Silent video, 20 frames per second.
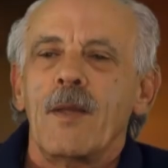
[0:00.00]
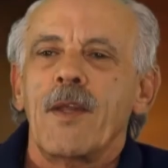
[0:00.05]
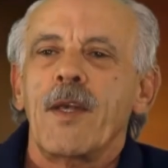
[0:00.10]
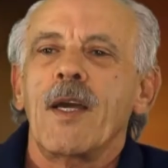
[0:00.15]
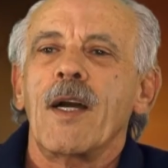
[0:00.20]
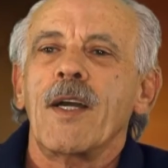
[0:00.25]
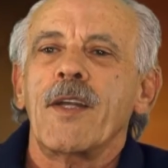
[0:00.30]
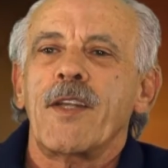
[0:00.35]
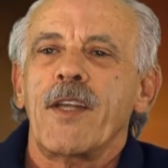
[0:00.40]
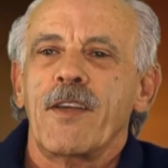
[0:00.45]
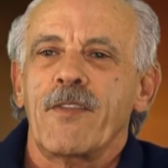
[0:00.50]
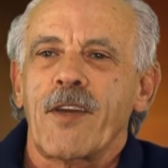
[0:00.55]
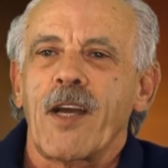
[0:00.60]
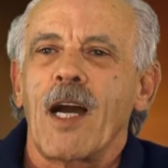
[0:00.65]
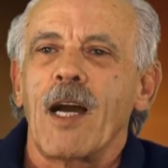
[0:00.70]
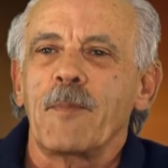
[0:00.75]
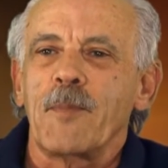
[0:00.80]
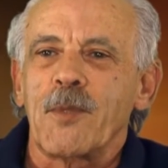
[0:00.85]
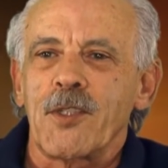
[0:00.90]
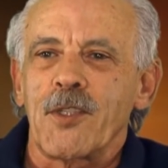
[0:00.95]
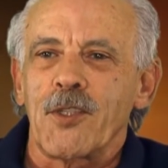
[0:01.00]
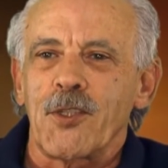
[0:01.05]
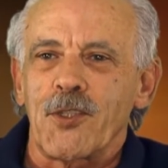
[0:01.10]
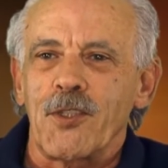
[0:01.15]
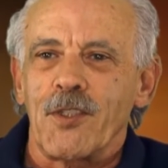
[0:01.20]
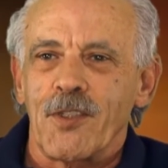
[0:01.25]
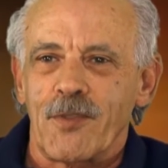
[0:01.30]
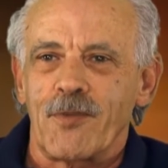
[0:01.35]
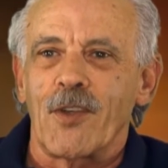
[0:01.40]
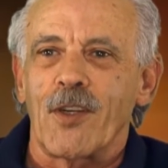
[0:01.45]
The idea of
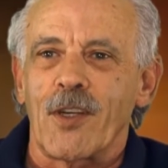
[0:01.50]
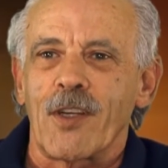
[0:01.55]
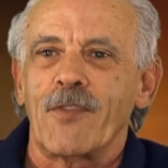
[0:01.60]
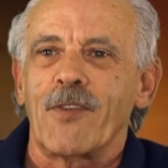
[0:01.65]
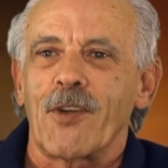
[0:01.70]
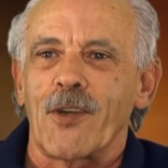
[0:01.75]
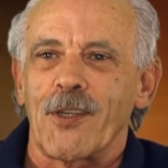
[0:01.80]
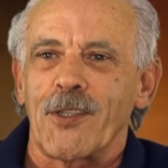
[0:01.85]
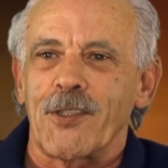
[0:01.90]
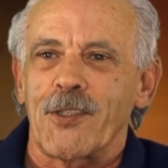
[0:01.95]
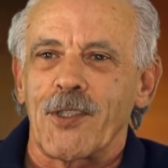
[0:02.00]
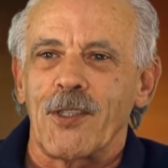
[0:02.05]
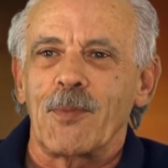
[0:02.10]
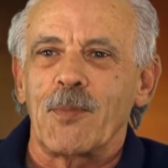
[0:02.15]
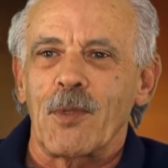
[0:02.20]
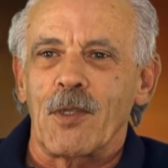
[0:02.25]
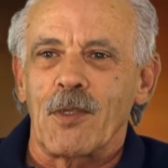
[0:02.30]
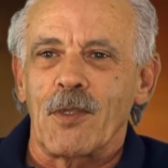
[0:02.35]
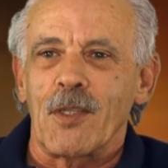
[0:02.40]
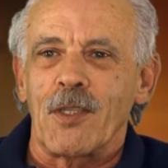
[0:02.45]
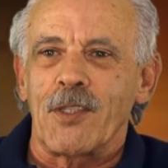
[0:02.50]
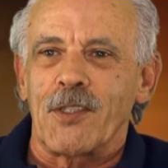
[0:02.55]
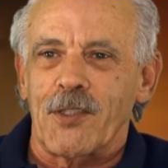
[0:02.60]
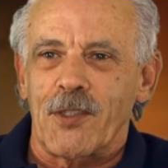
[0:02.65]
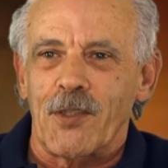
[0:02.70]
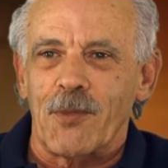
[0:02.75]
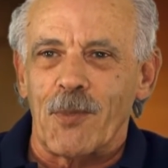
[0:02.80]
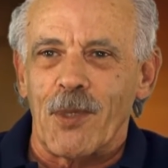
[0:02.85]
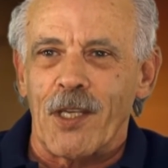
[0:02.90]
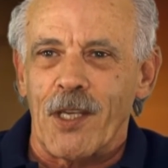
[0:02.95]
composition is very, very simple, at least
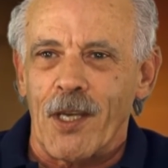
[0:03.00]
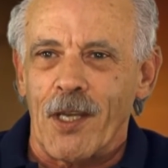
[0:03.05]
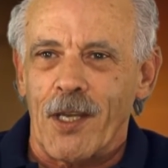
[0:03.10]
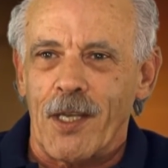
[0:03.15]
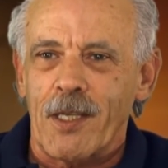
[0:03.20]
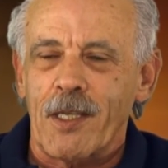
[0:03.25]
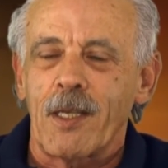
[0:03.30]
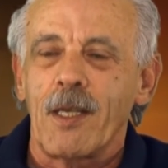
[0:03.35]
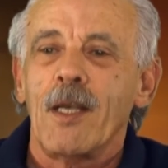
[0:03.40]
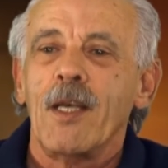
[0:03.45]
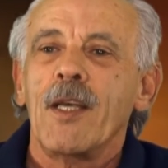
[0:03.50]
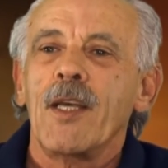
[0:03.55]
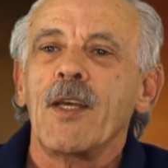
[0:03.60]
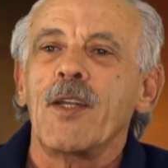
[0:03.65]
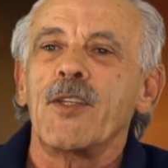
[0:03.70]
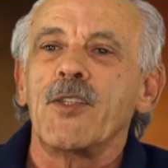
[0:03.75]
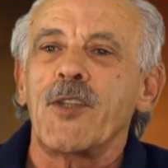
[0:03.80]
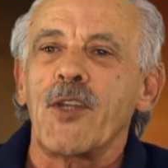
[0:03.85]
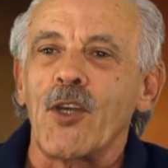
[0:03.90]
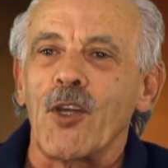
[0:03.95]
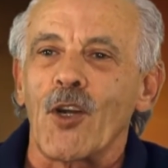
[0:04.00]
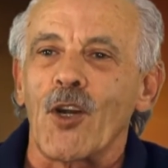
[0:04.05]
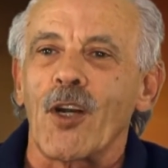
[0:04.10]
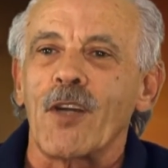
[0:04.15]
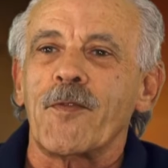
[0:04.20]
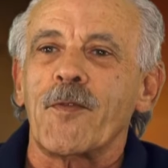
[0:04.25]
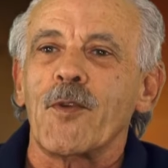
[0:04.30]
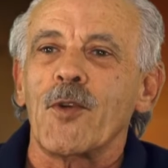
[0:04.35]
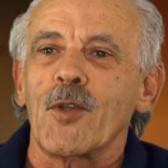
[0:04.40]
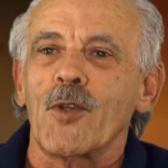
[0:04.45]
in the beginning. It is the
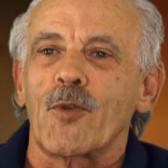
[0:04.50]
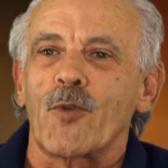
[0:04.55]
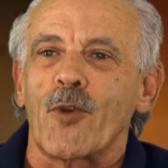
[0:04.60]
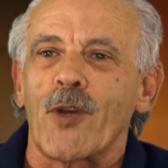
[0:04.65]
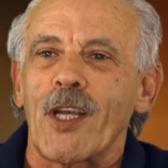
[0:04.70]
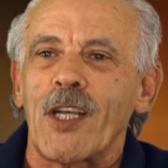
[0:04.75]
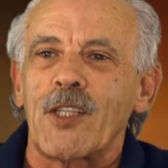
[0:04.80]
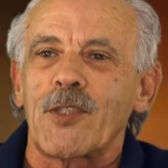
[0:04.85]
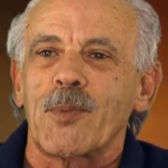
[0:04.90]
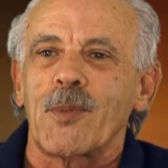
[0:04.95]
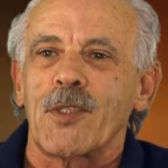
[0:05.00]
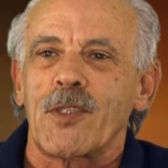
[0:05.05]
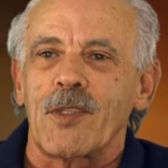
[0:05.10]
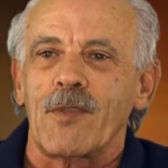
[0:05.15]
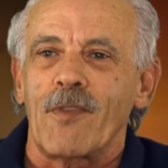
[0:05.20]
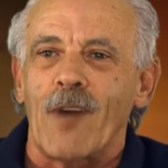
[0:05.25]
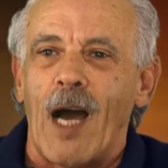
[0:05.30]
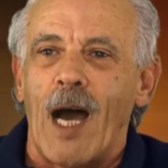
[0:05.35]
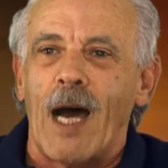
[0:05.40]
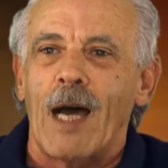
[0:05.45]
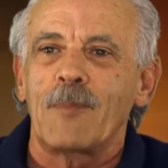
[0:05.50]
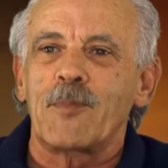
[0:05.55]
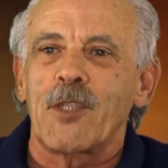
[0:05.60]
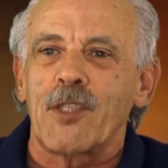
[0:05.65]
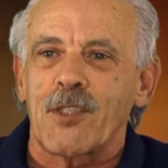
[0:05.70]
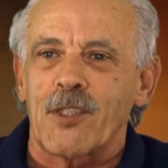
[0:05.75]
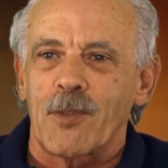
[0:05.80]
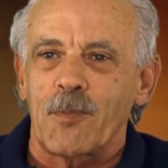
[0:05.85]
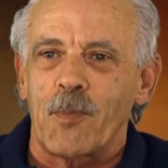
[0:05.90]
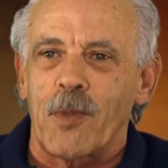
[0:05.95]
artful arrangement of
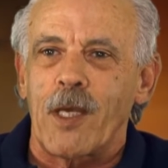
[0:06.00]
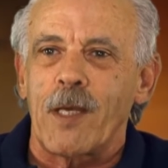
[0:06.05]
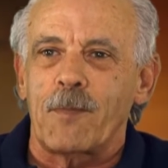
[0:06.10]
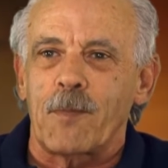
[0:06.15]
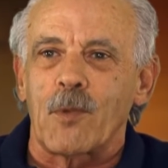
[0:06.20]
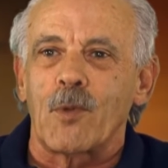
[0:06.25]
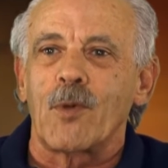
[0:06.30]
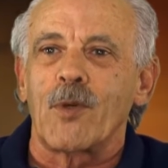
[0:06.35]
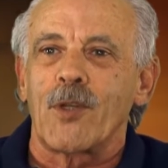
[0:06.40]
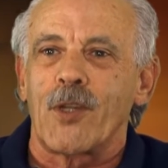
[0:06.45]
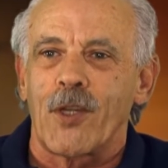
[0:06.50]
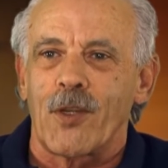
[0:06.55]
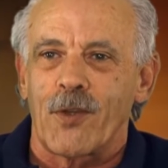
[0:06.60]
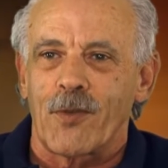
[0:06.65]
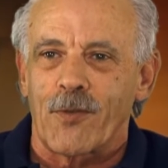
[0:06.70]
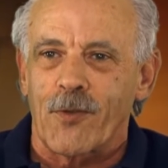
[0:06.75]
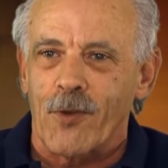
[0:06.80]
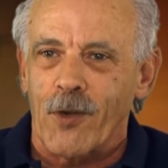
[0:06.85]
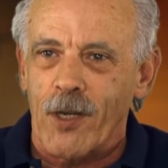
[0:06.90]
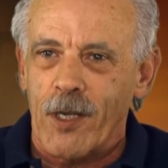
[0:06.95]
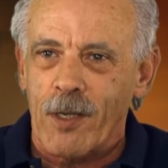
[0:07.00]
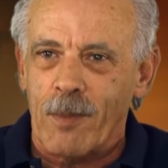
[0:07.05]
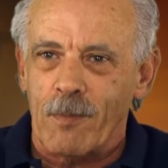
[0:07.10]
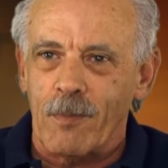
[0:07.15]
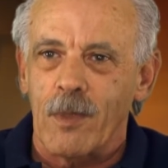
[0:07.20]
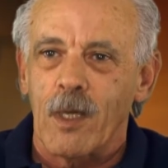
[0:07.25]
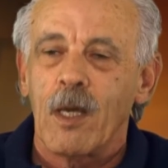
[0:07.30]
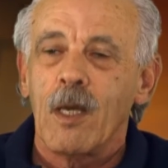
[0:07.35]
objects and people within the frame.